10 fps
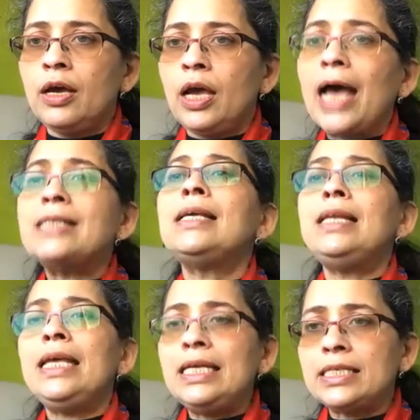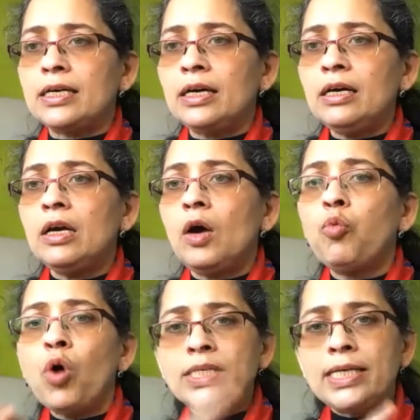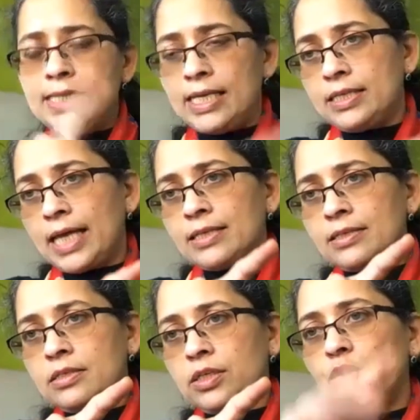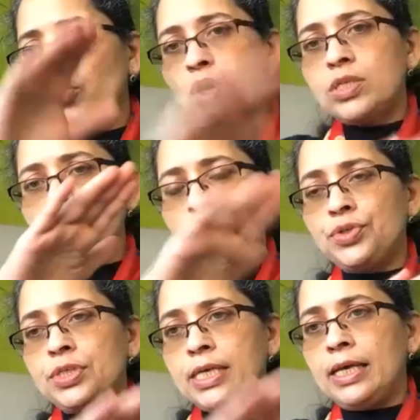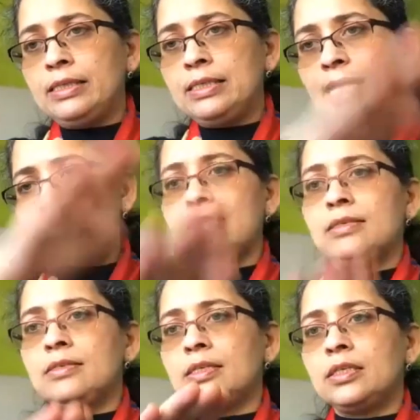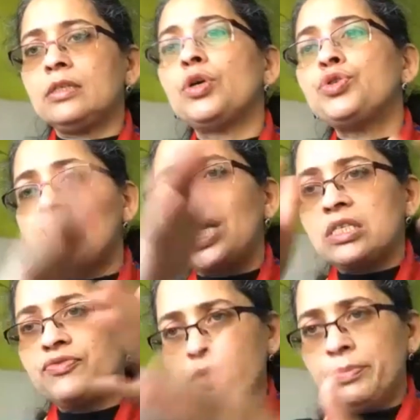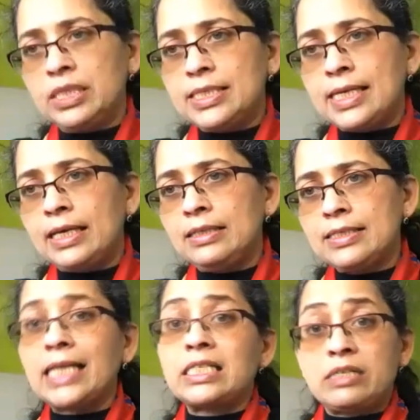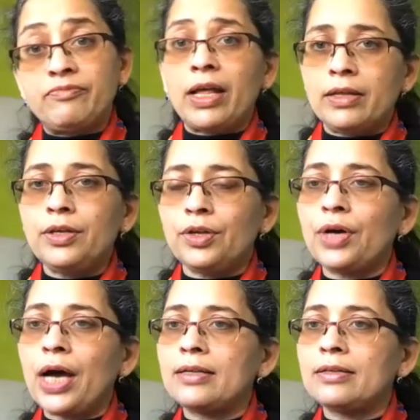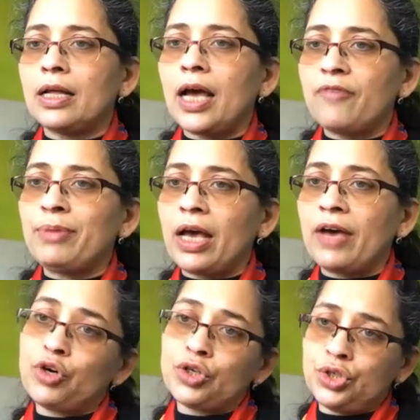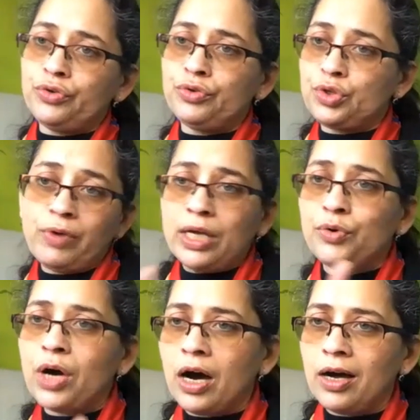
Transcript: As a leader, what is it that, you know, what are those skills, that those transferable skills that are, you know, have got you to where you are?